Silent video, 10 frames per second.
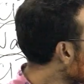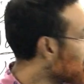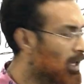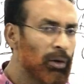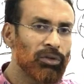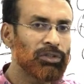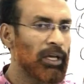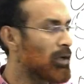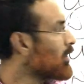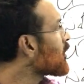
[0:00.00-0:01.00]
Here we
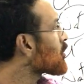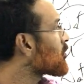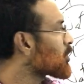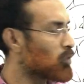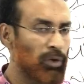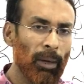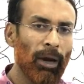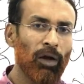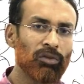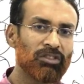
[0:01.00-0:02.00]
see each of the sodium
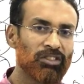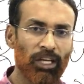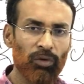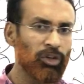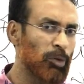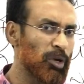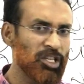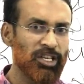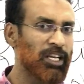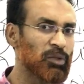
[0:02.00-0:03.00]
ions surrounded by
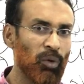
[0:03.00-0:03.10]
6